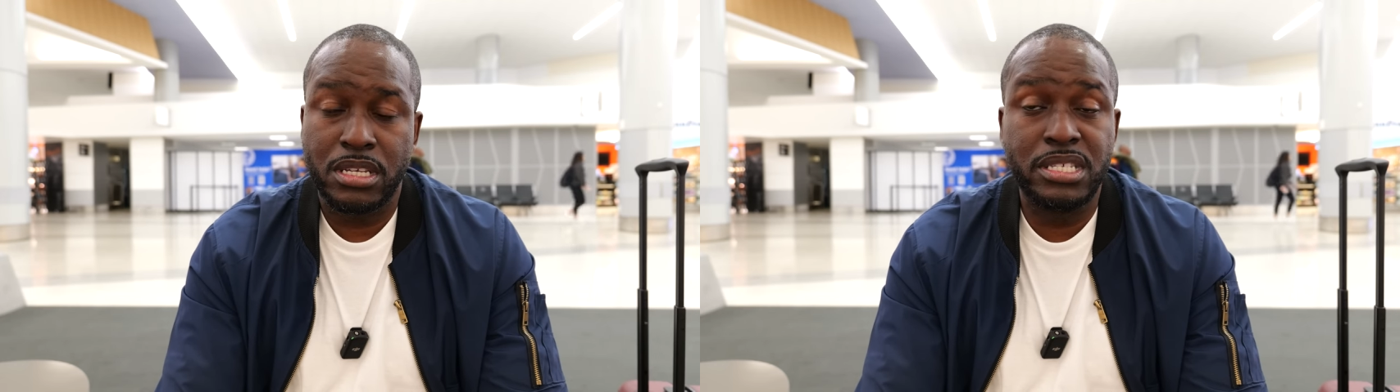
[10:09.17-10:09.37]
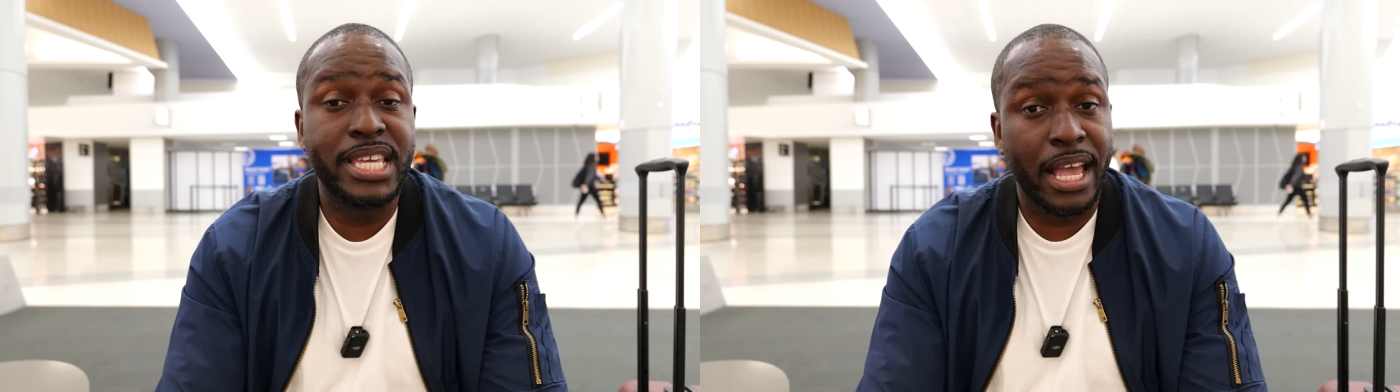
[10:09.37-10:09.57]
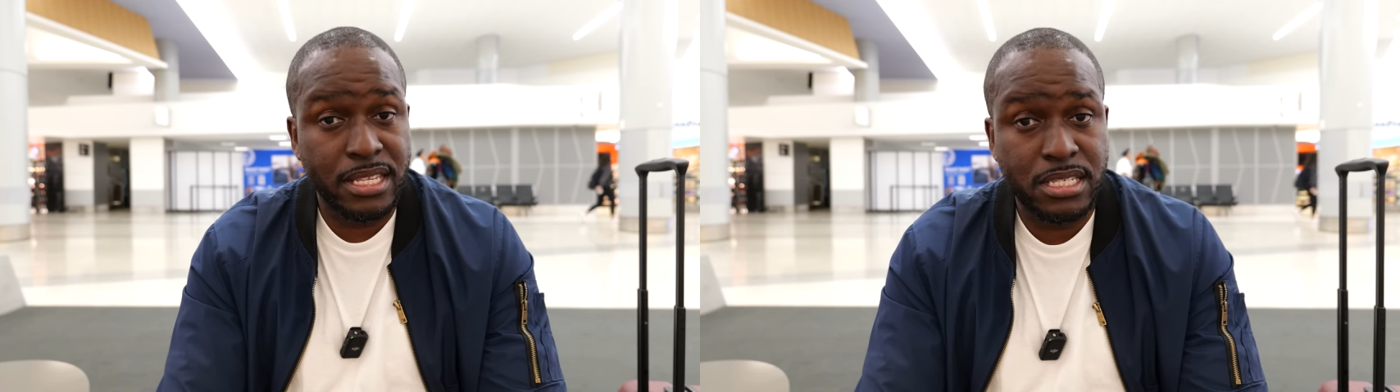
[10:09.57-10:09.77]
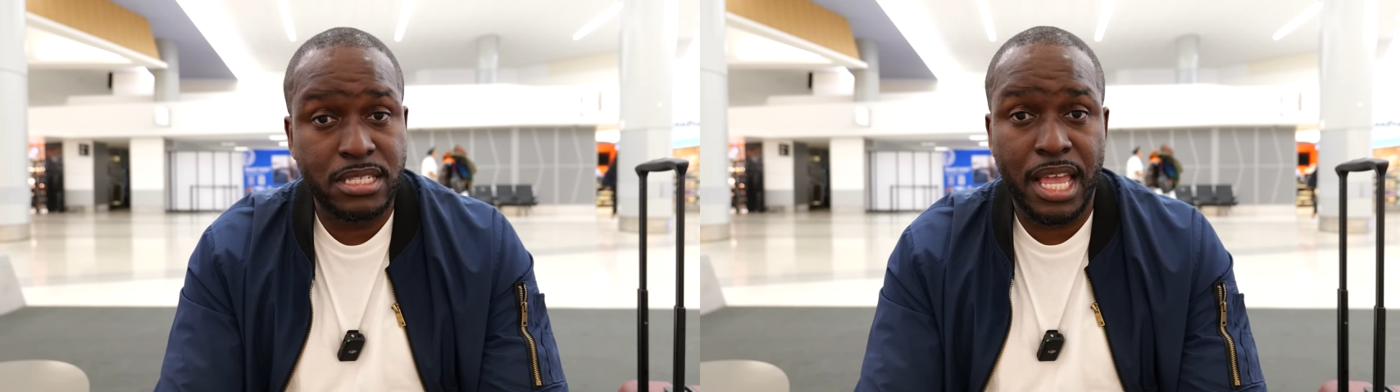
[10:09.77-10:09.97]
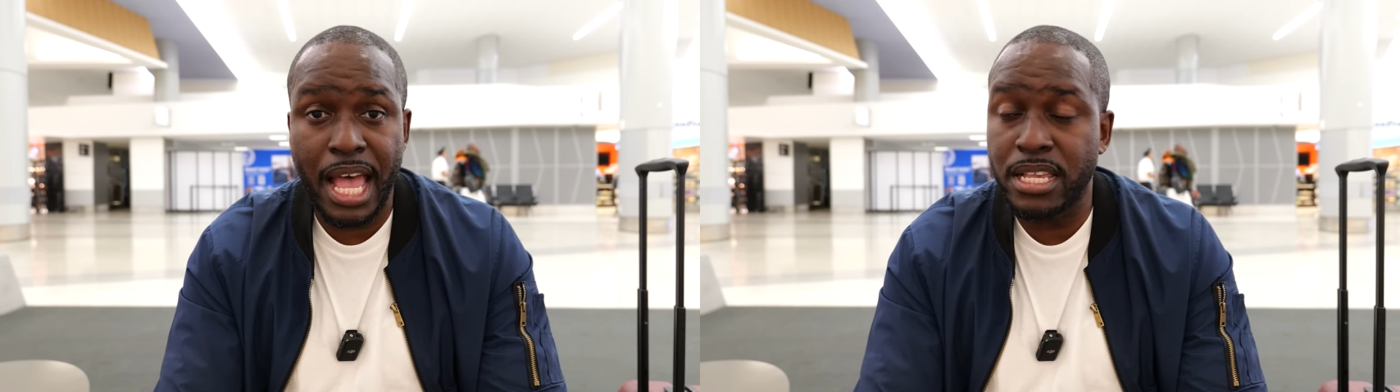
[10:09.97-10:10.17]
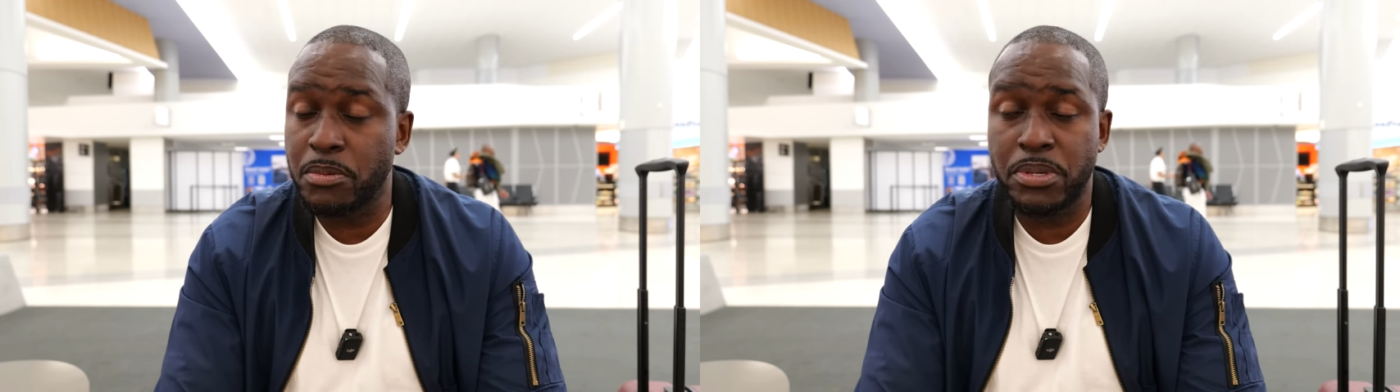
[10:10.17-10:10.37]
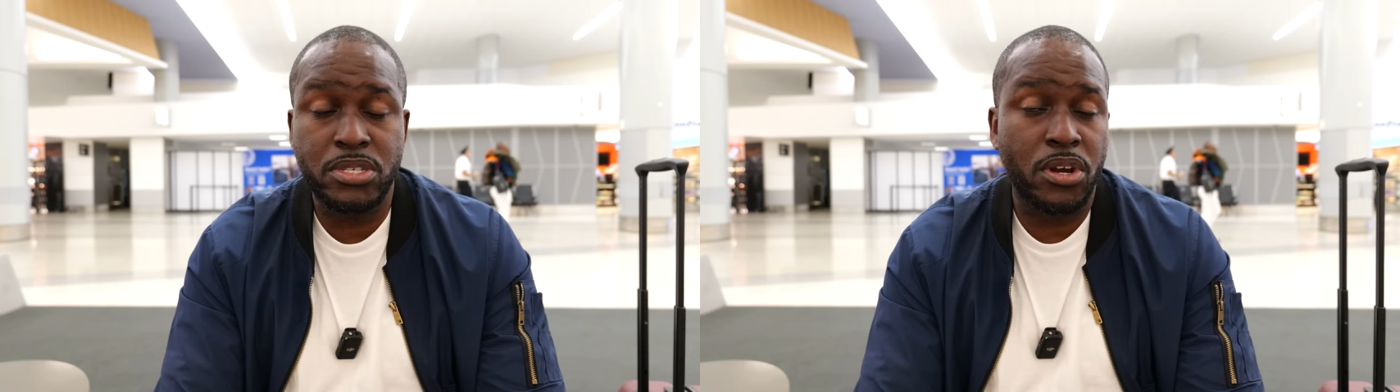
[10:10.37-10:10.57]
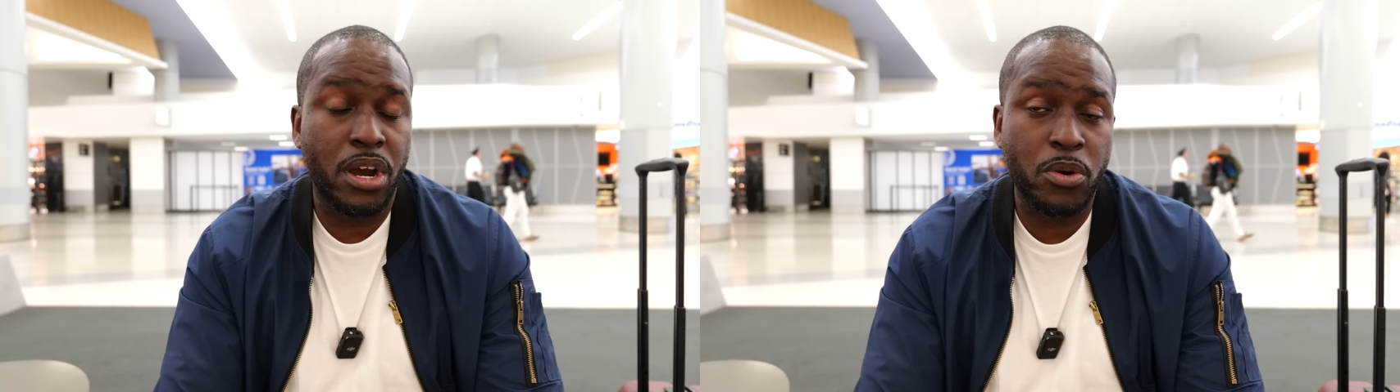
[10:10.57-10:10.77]
Yes. As a
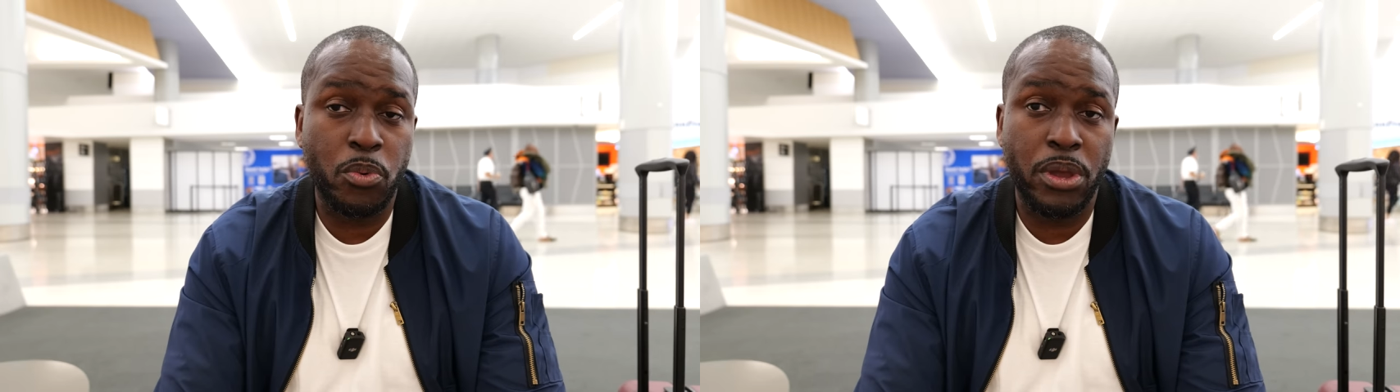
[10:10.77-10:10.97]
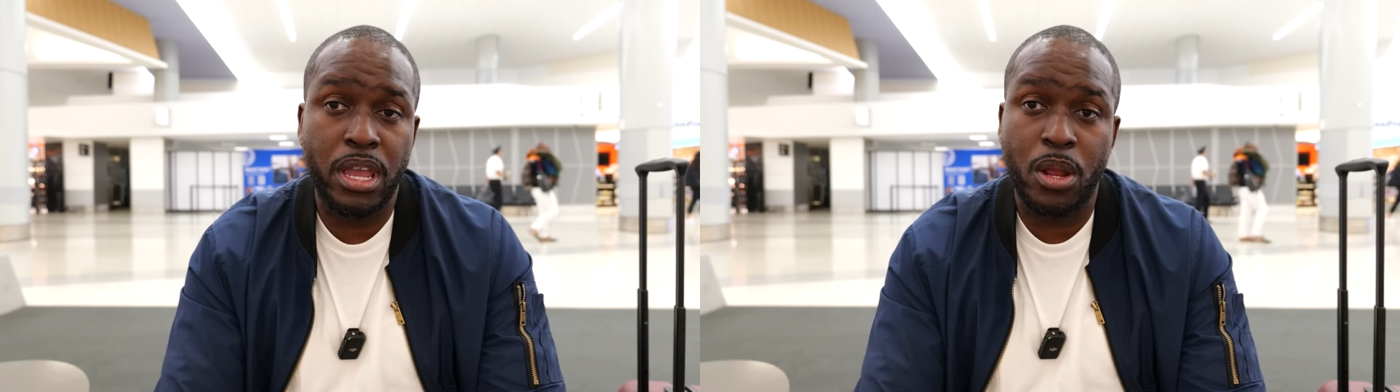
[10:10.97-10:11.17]
piece of hardware